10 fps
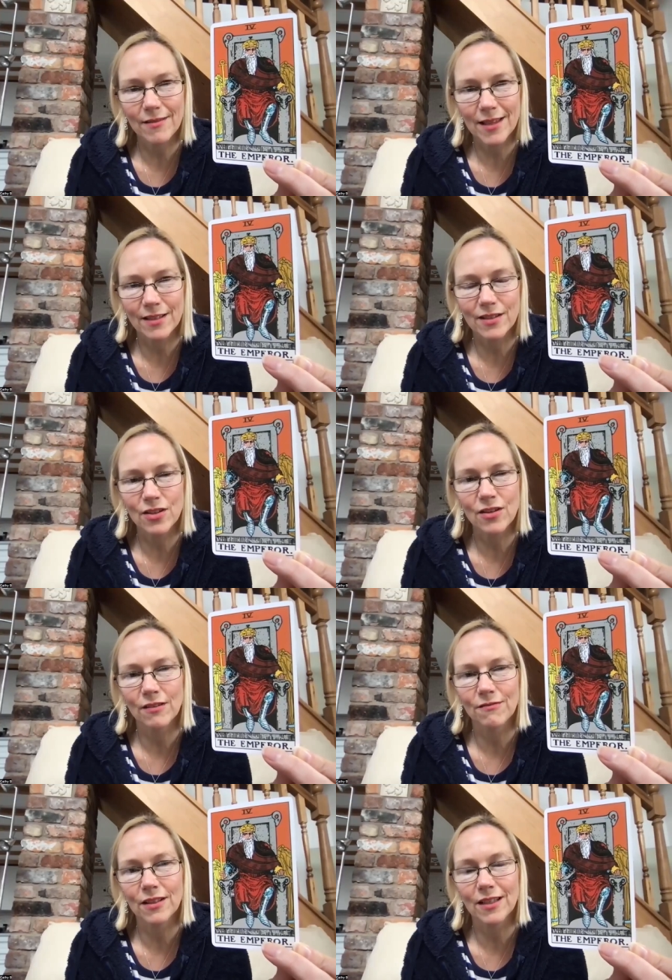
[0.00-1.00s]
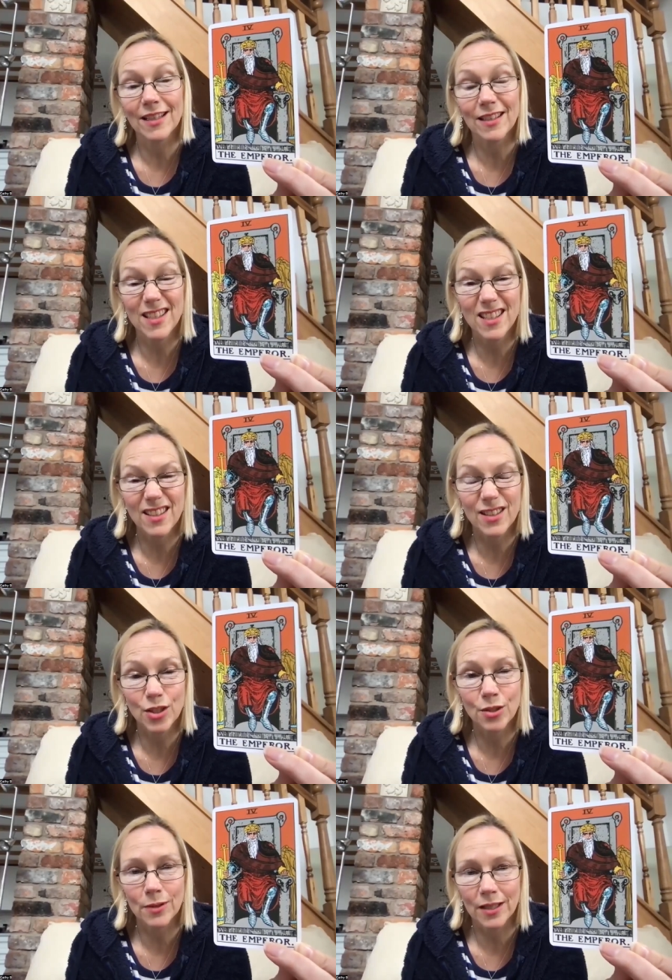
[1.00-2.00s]
things done, because he's a
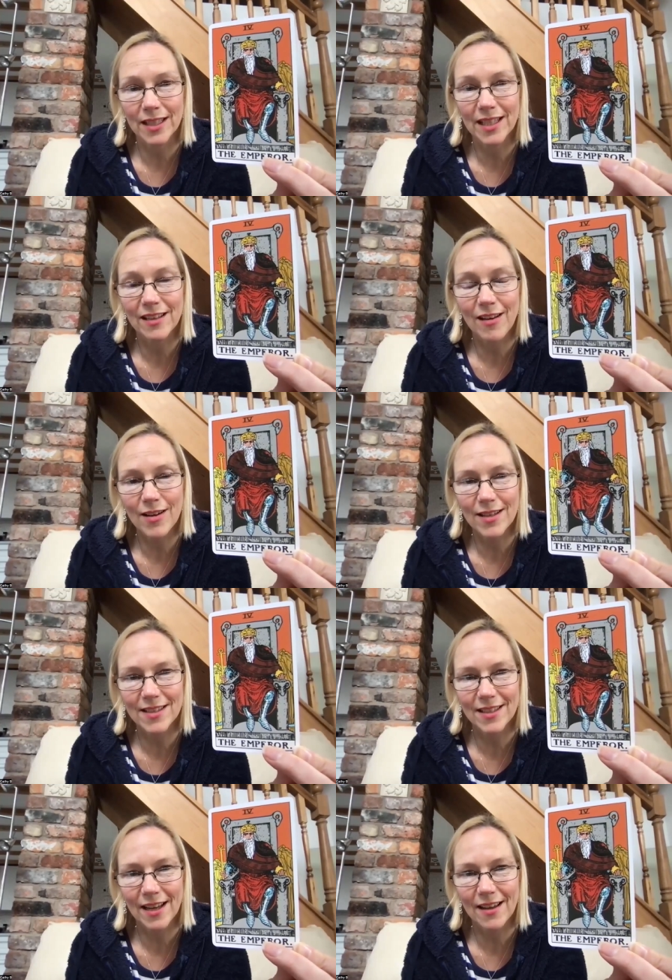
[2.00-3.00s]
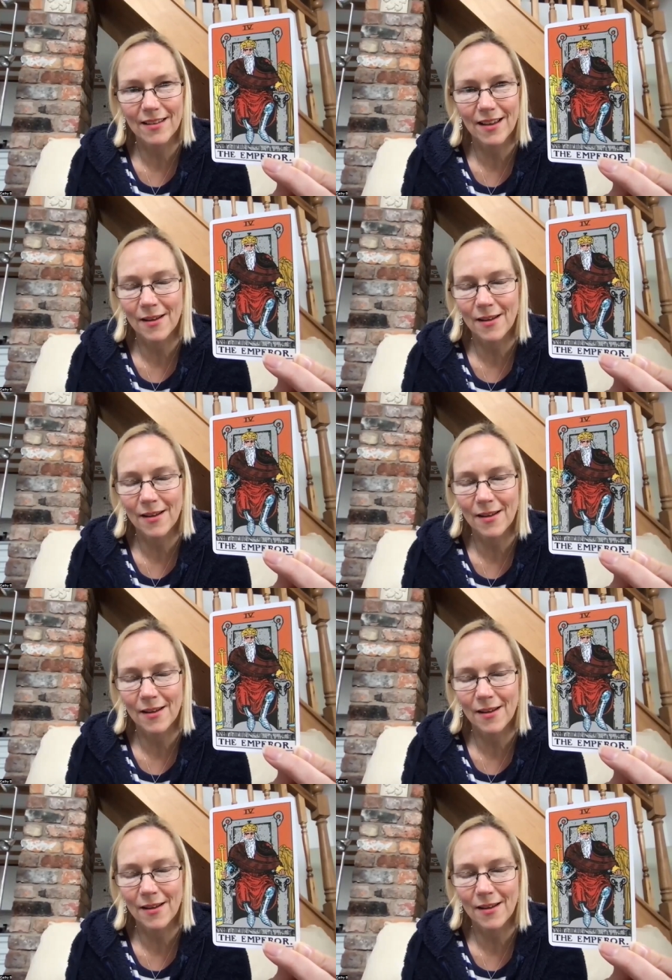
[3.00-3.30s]
doer, he likes to get